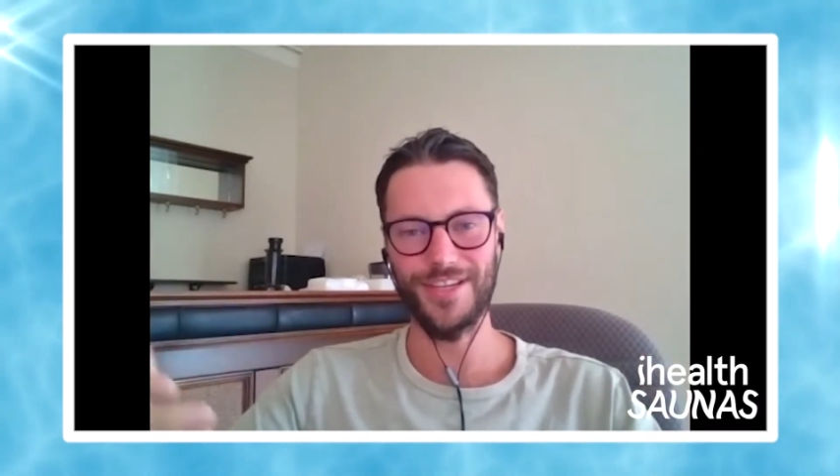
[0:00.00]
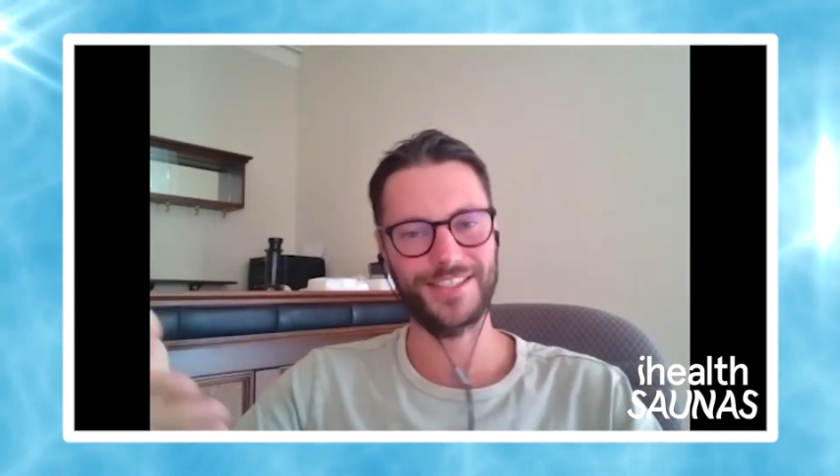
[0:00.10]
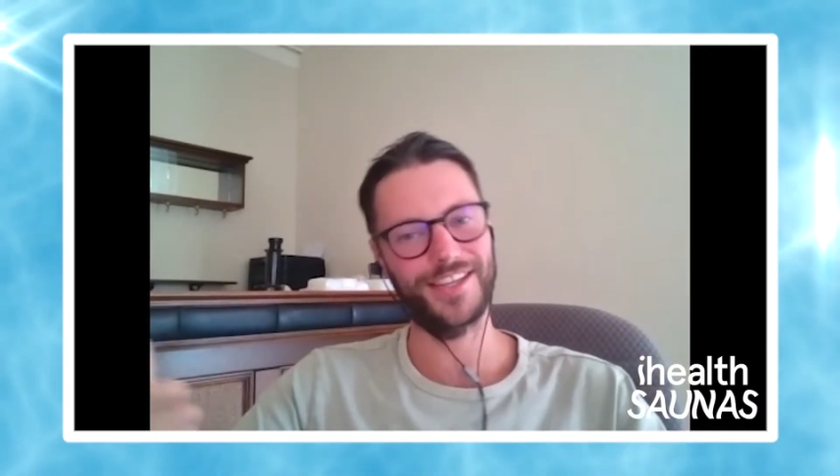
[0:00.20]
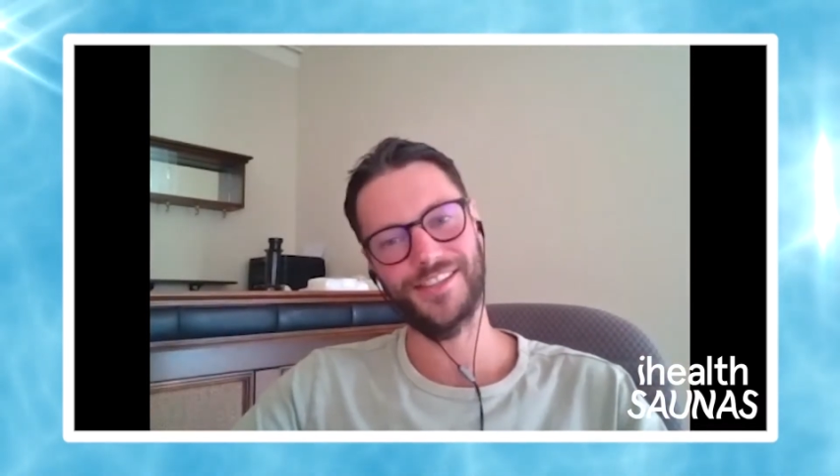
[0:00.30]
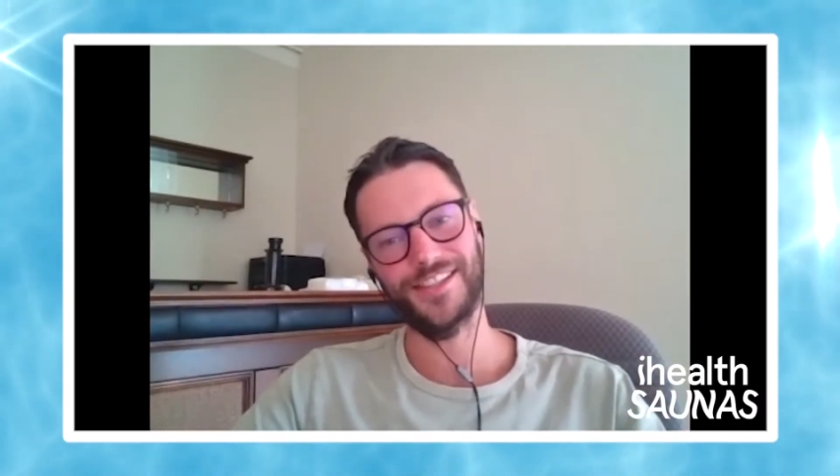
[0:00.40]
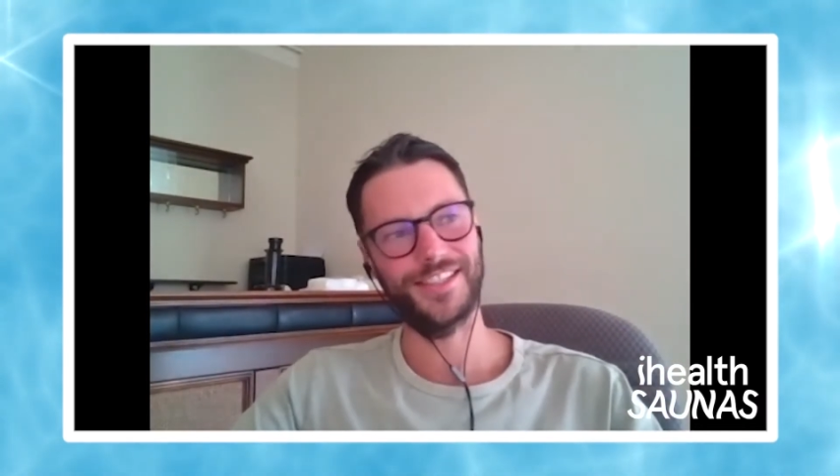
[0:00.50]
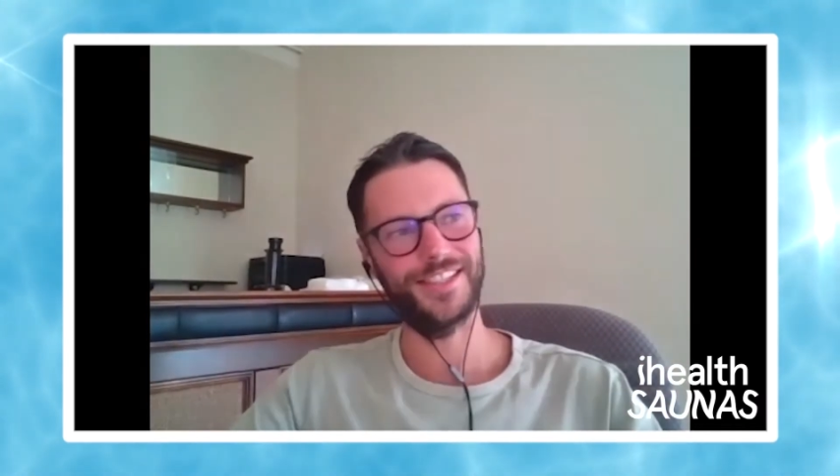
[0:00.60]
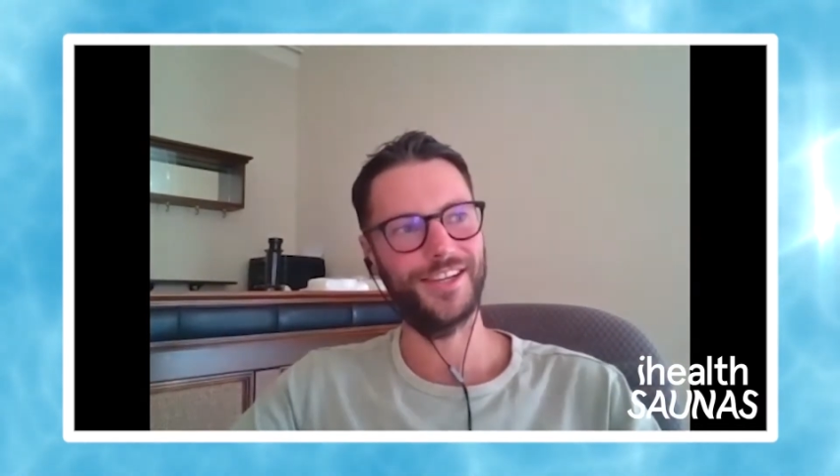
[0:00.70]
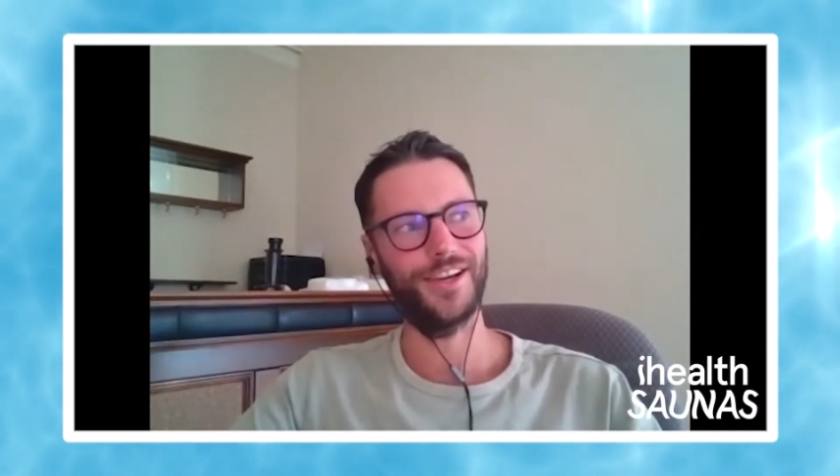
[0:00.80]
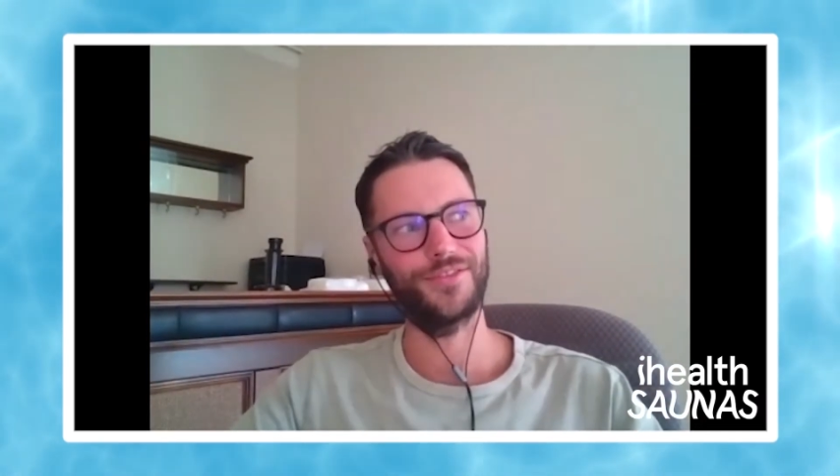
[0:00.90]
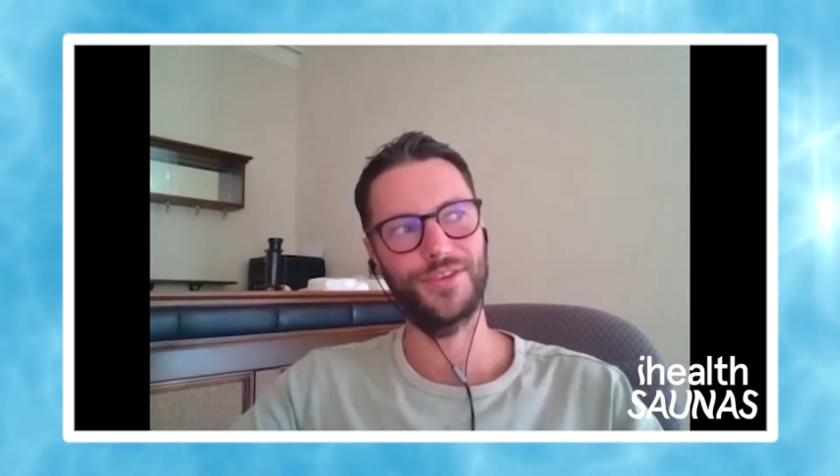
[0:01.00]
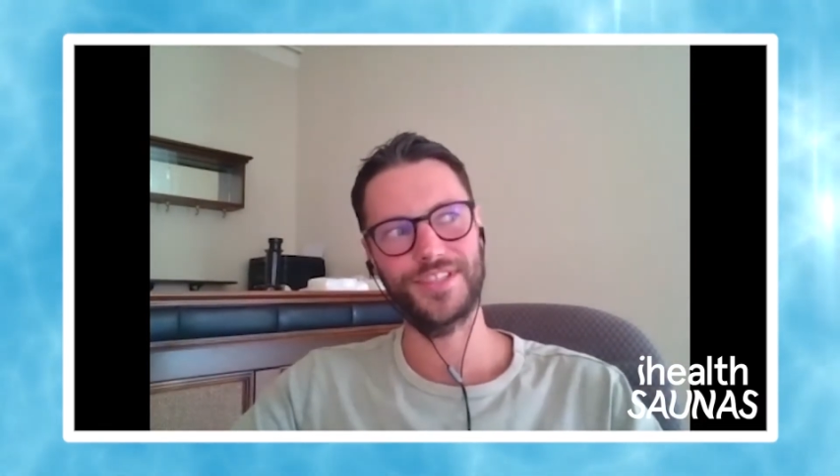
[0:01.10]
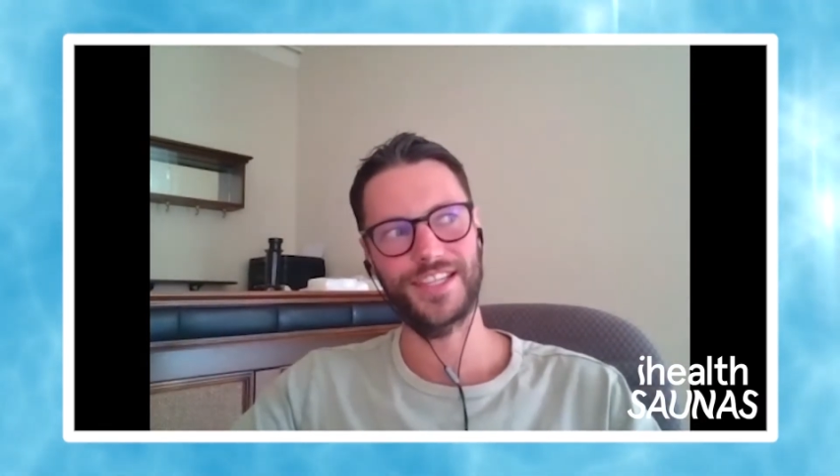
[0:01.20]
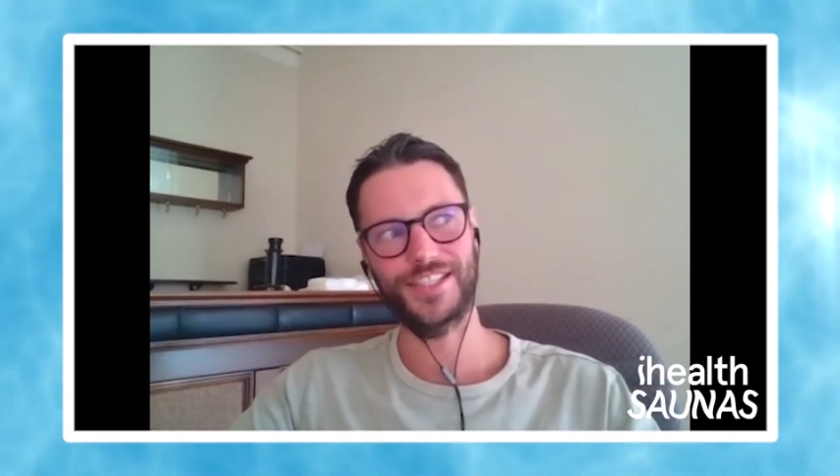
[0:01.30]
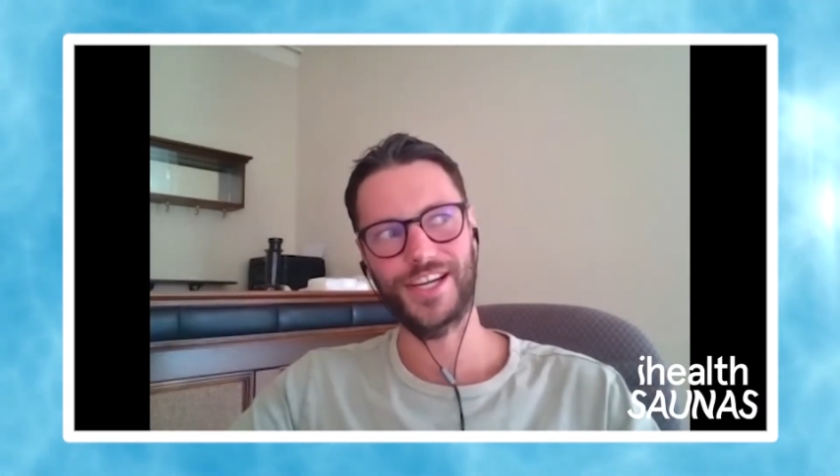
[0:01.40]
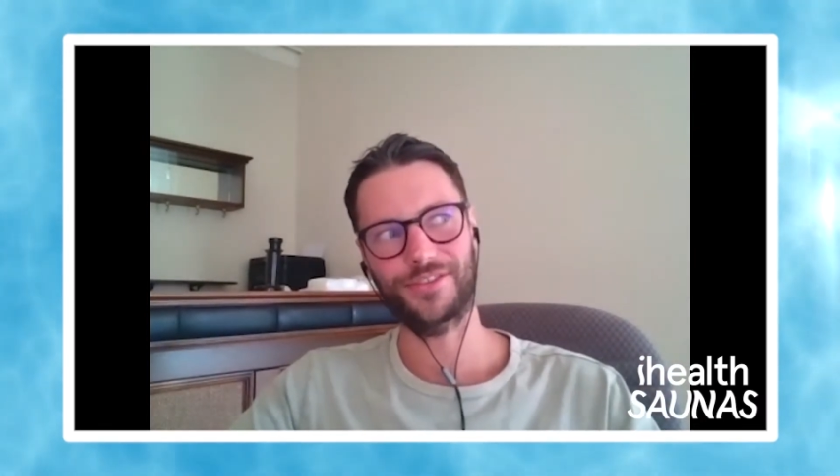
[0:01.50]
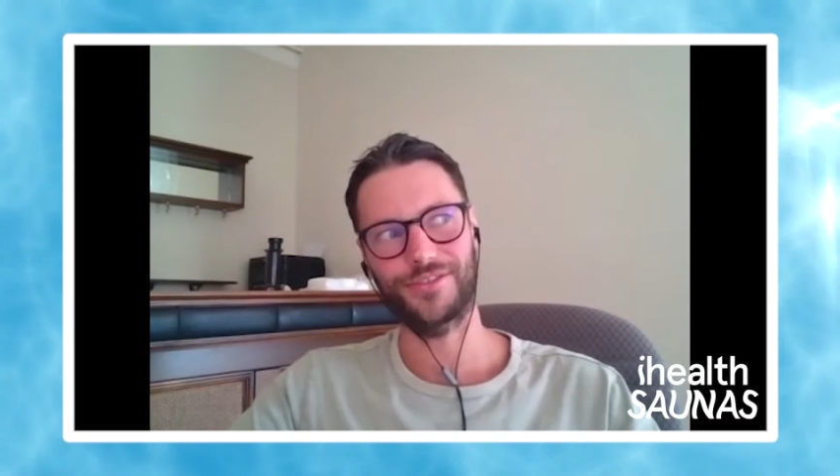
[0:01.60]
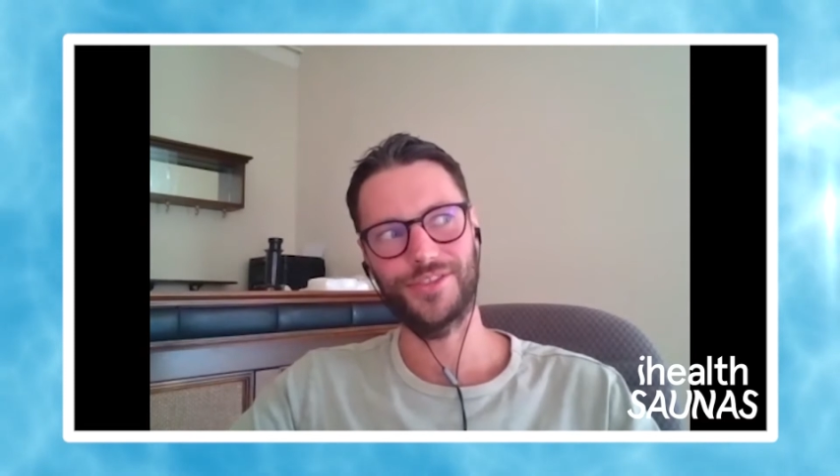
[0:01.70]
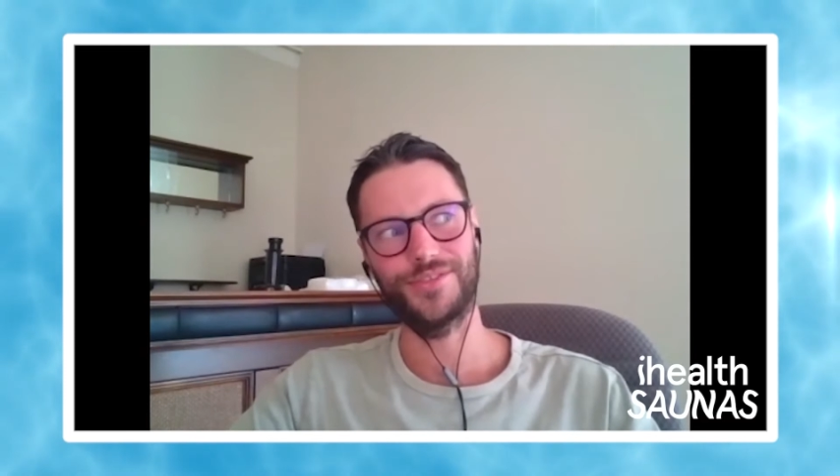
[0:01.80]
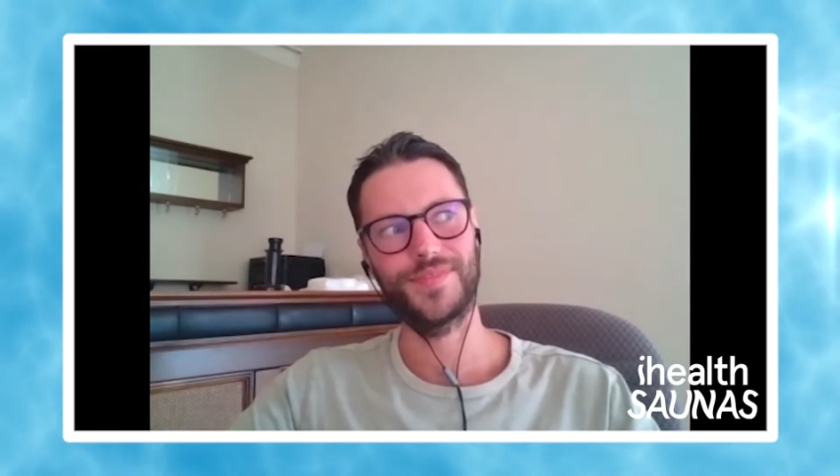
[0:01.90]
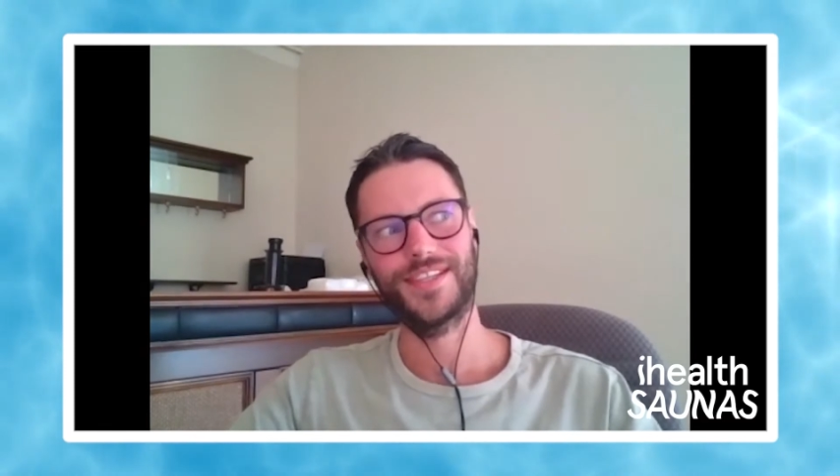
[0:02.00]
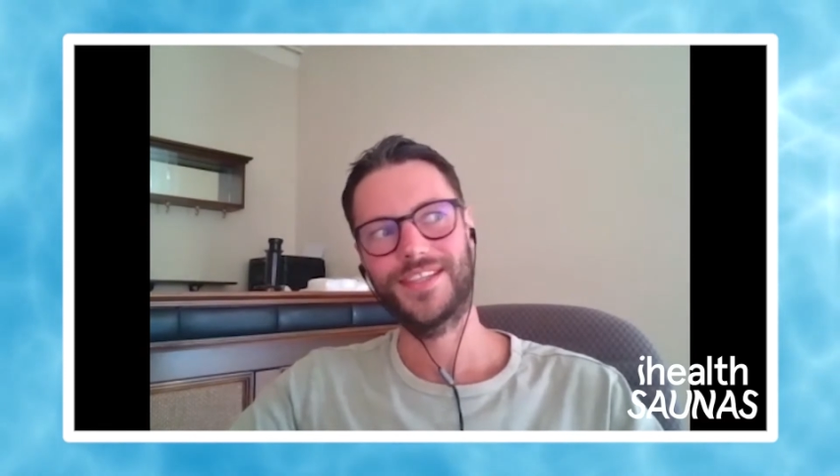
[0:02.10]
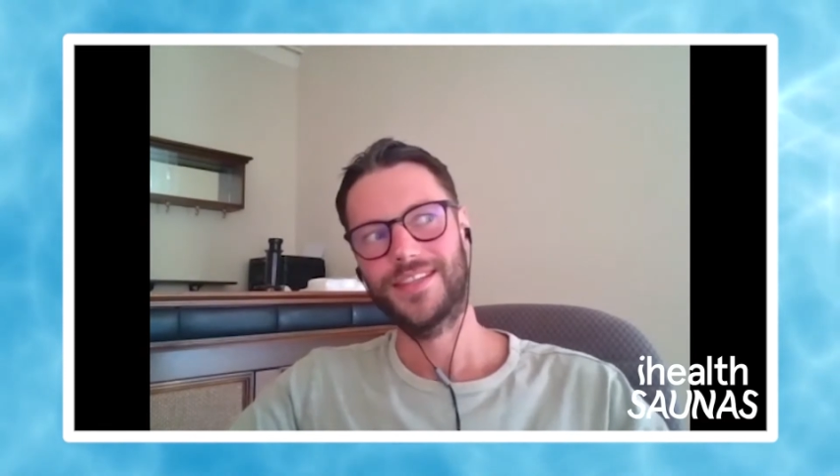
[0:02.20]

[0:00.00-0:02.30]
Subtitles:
It's kind of, if you was in a dark room